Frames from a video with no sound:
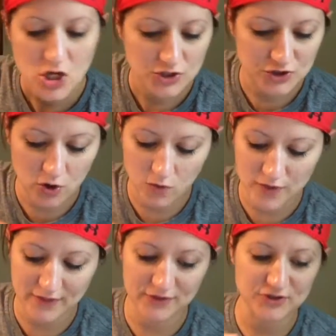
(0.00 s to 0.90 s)
So
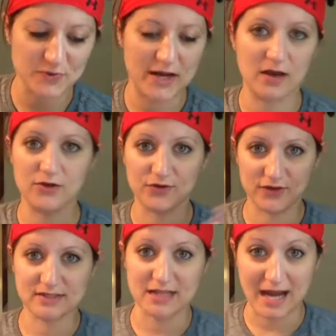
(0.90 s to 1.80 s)
then there's my other
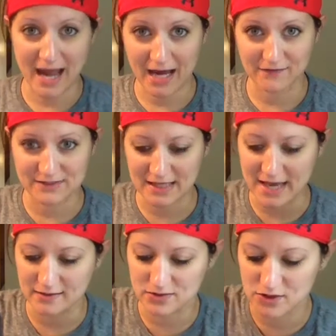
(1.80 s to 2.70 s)
things that I have to
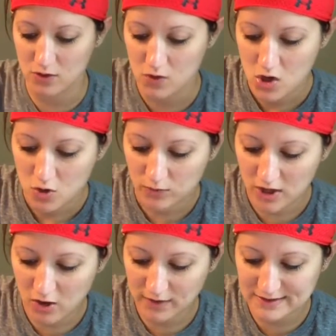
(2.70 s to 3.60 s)
get. So we
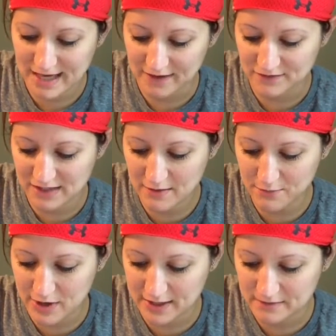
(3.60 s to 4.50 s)
always have to get
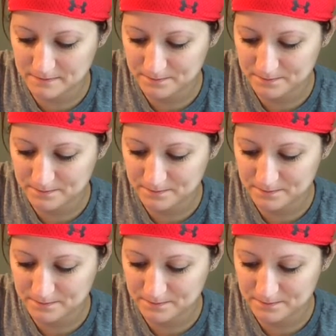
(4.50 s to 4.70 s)
bread